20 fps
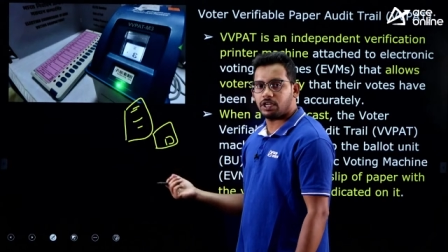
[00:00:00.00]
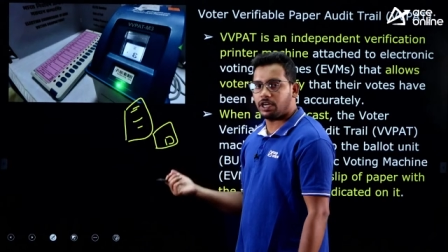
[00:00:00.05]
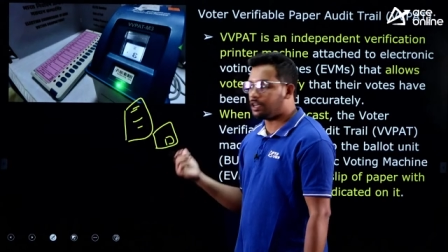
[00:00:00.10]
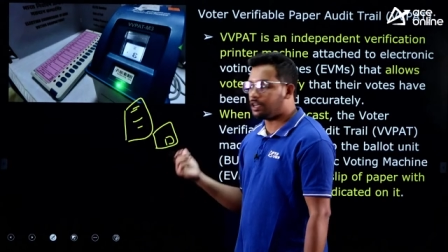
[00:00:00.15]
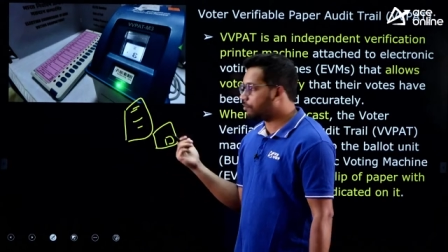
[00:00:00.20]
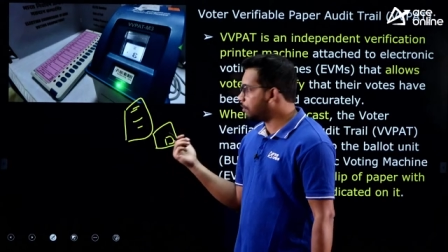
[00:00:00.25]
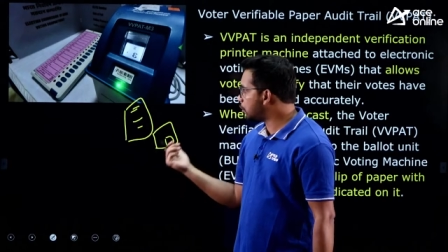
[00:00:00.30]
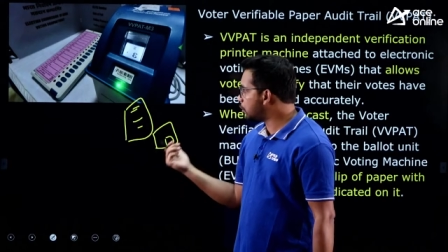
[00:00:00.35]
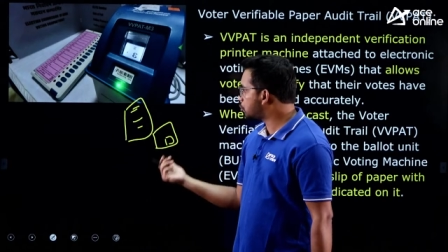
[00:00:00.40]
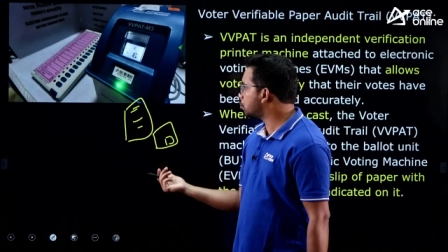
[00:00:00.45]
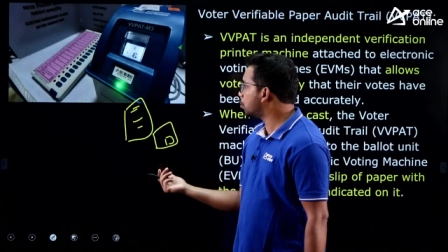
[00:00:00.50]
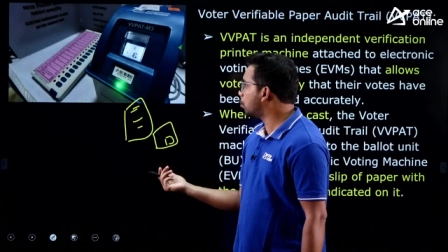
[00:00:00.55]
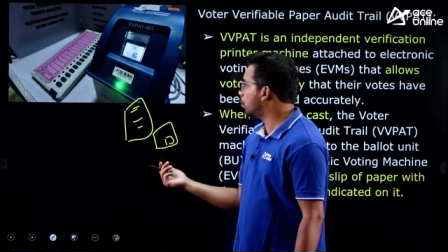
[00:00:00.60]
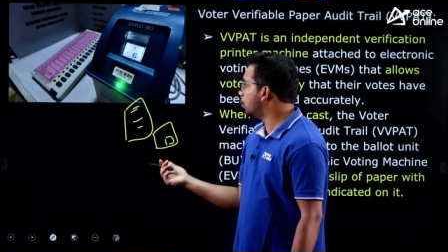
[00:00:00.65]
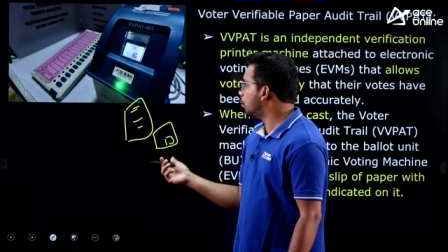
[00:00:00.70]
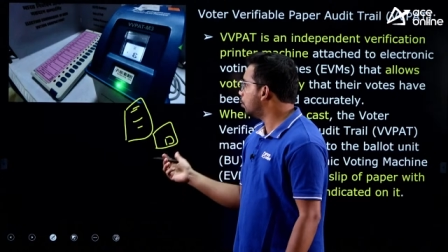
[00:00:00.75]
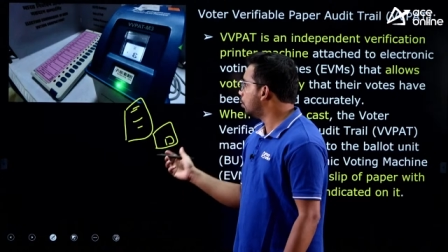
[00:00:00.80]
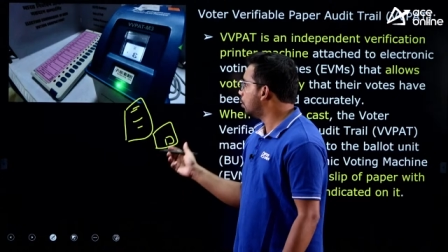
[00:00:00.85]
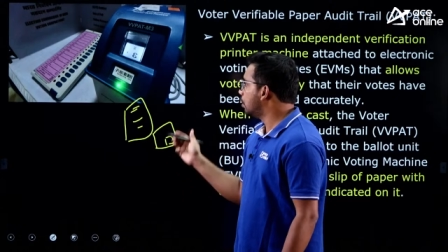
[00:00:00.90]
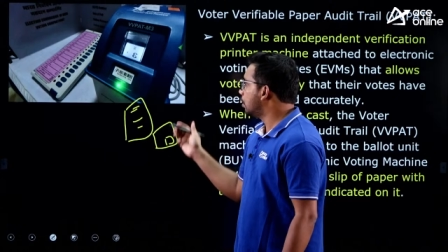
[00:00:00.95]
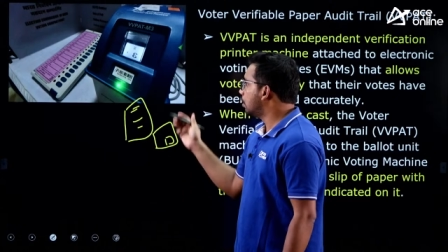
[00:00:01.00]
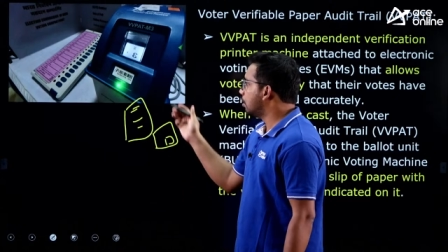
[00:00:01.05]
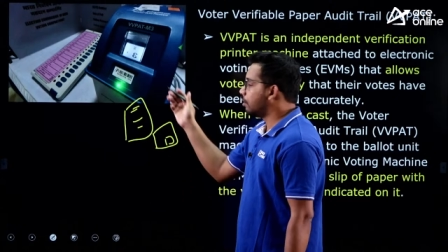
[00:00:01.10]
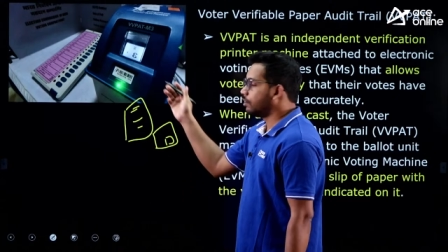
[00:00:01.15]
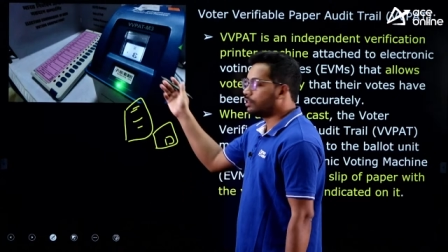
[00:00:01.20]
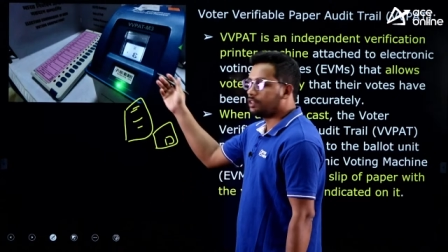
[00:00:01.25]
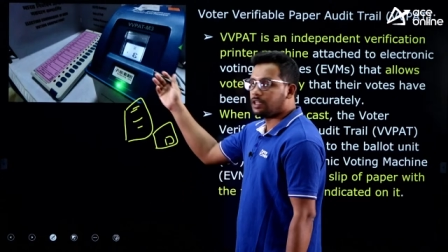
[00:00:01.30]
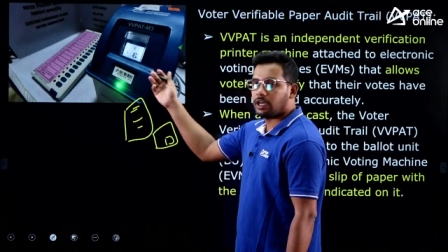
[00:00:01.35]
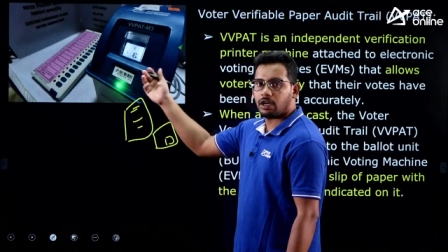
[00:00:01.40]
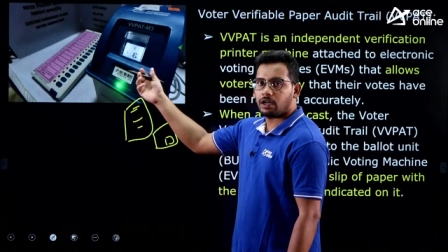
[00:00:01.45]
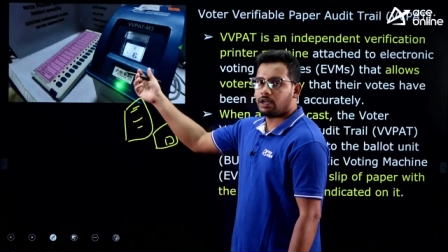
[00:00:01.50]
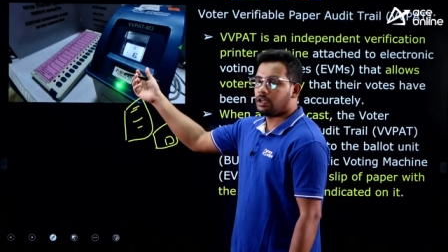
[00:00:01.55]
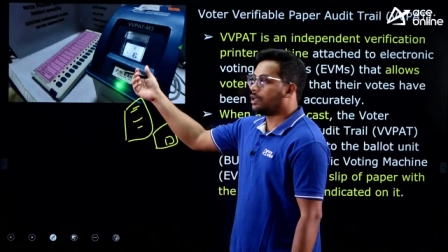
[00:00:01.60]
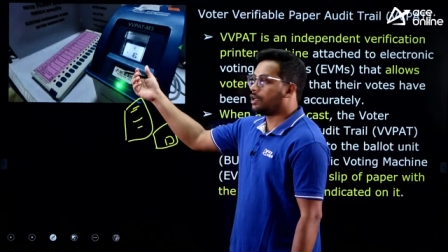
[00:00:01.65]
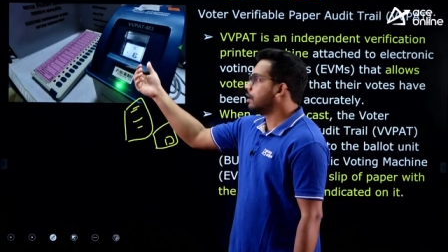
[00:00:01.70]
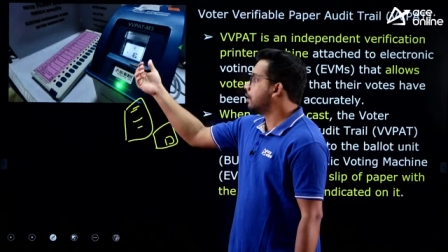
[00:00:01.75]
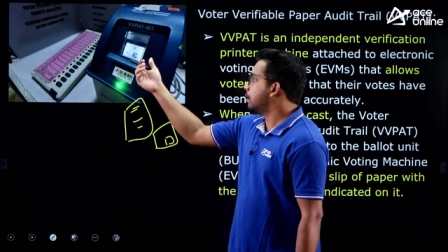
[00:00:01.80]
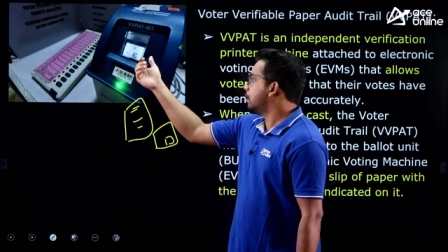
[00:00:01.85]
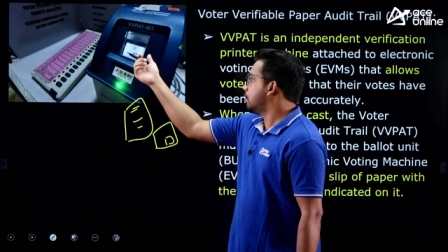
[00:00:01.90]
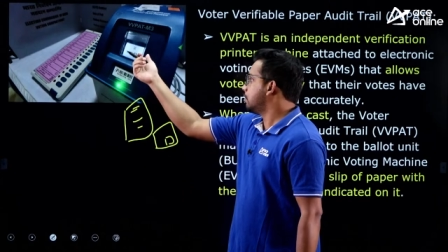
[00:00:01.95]
It will show the
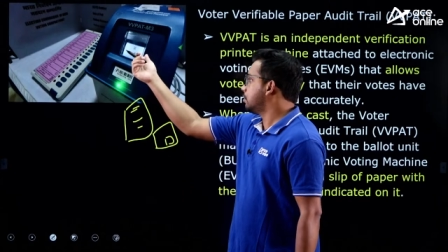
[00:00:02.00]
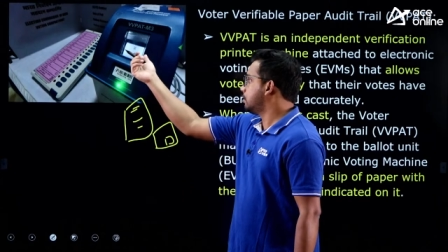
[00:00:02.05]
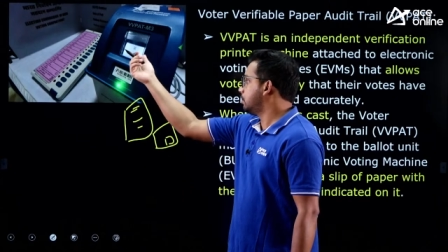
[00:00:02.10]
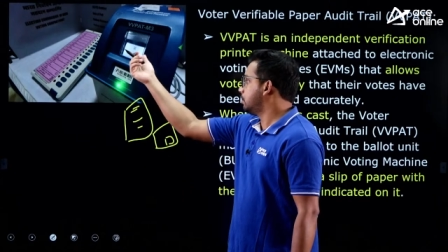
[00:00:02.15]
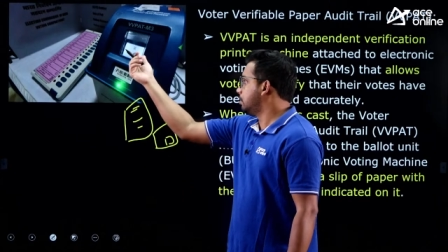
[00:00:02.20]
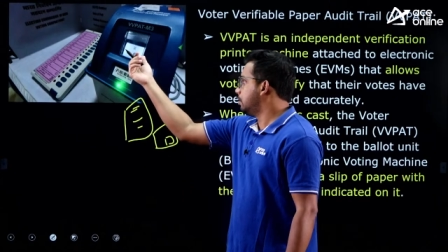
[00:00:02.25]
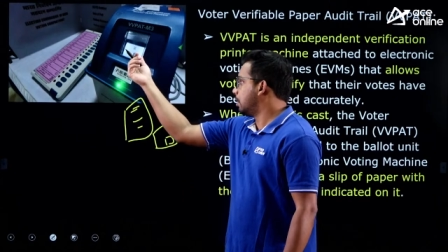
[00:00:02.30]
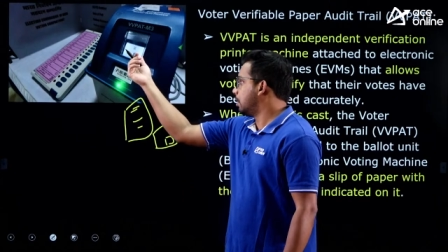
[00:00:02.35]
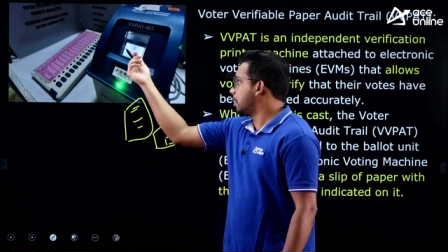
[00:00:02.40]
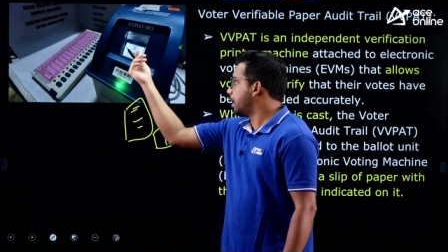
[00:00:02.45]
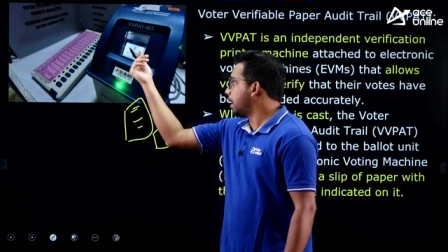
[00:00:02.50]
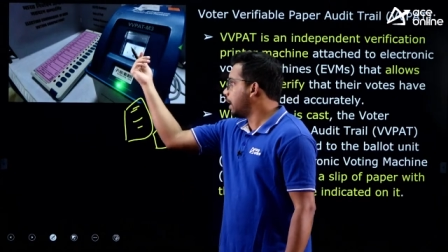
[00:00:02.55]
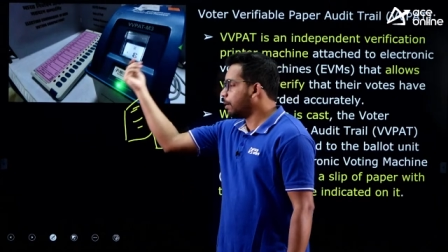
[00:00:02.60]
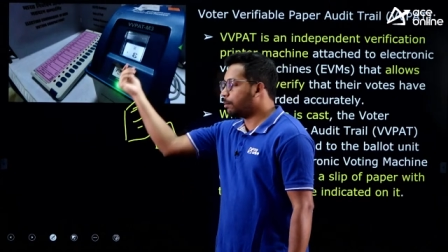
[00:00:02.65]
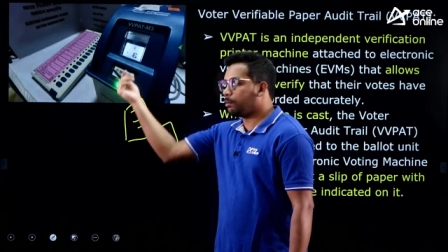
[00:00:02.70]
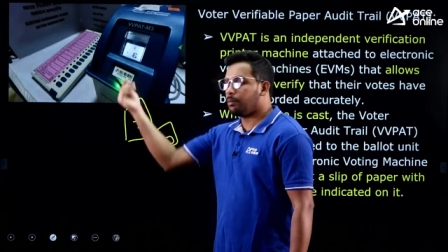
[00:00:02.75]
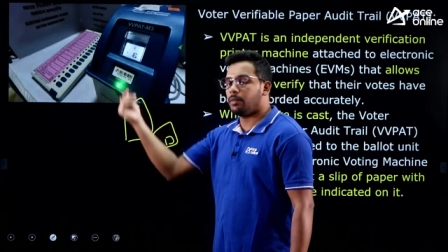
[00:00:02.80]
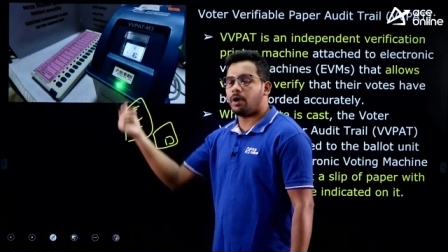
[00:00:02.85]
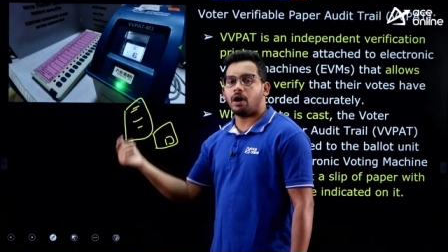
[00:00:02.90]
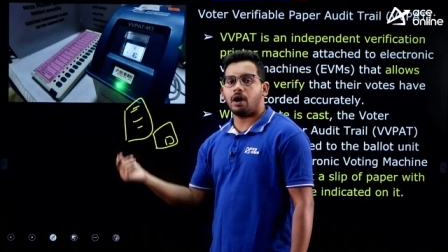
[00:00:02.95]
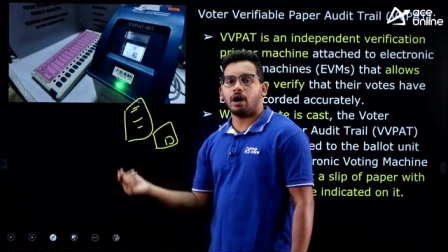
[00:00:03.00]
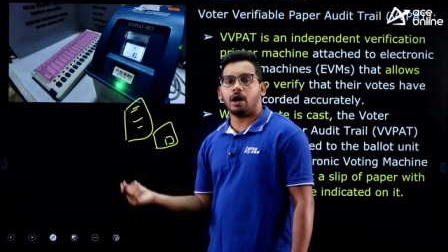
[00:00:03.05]
uh, name